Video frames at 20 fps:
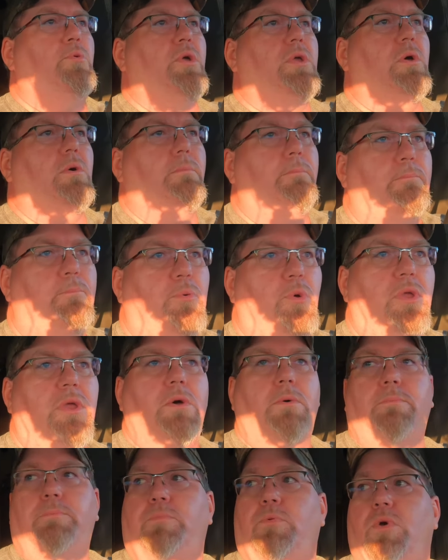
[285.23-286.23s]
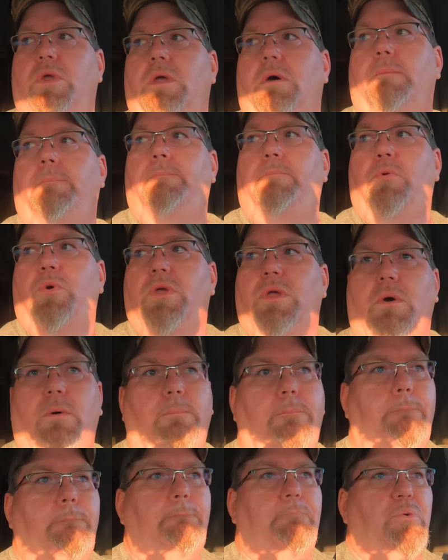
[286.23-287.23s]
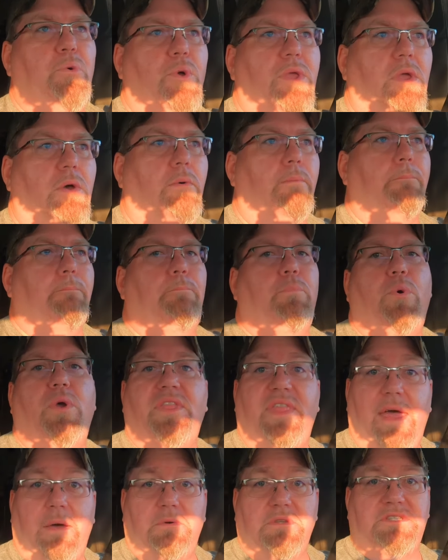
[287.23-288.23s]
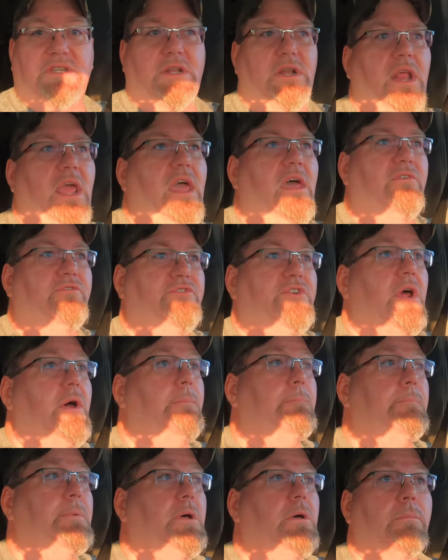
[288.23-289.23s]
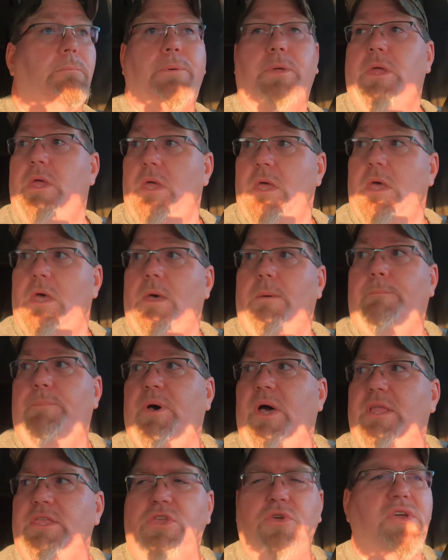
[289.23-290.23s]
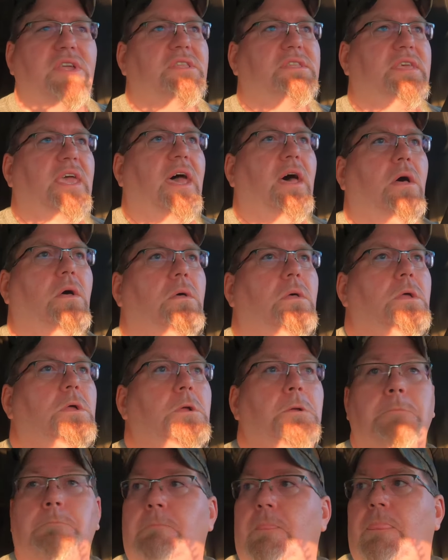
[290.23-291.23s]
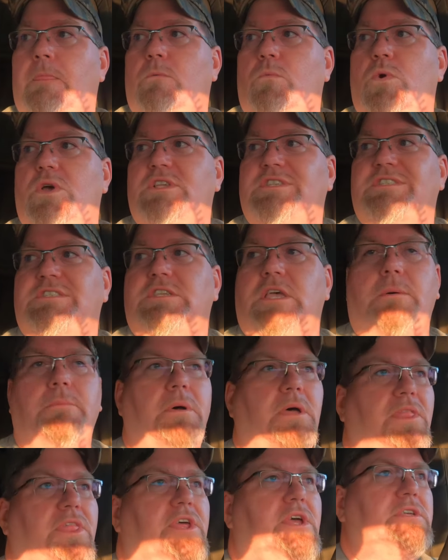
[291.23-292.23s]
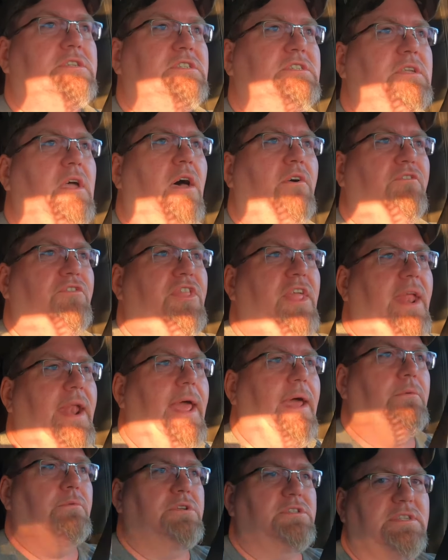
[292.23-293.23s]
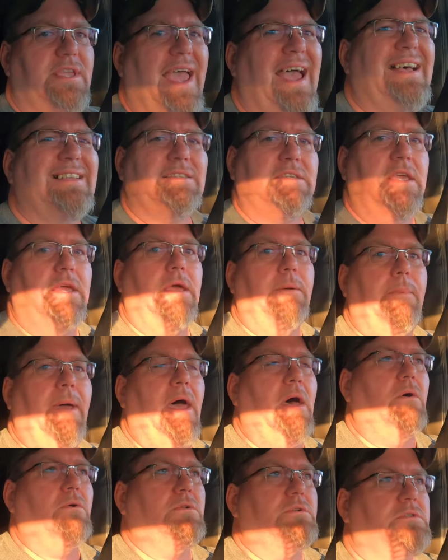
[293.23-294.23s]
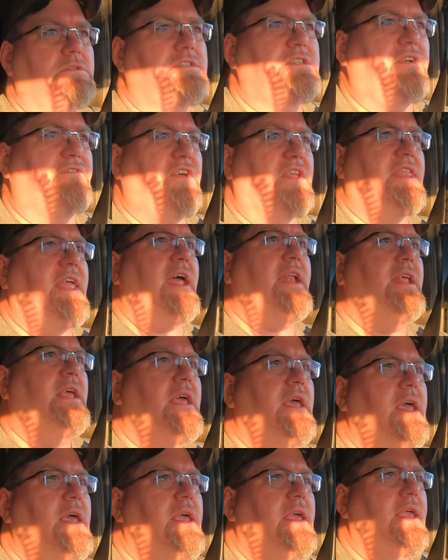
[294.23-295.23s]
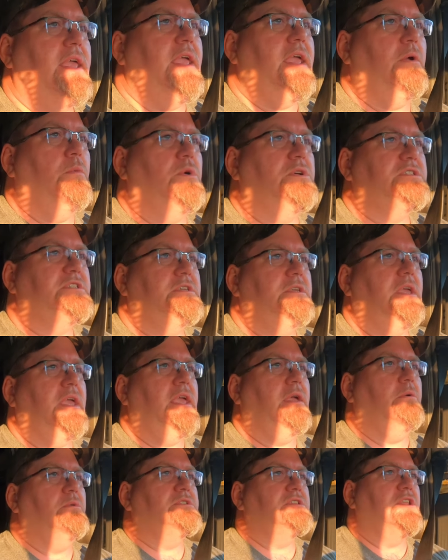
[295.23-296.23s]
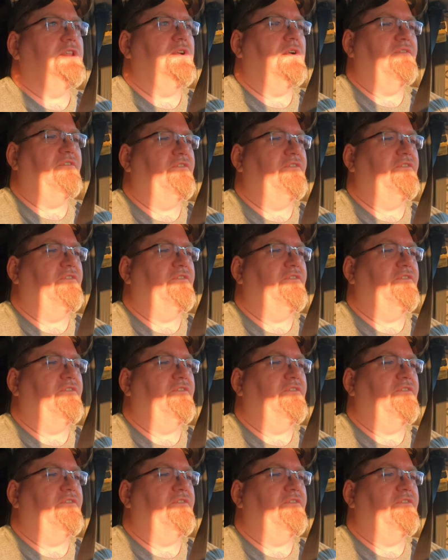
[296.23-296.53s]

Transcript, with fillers: boy, oh, boy, oh, boy, oh, boy, oh, boy, oh, boy, that was an effed up bump. But you could tell with some of the stuff that I was asking about, stuff like that, he was he was a little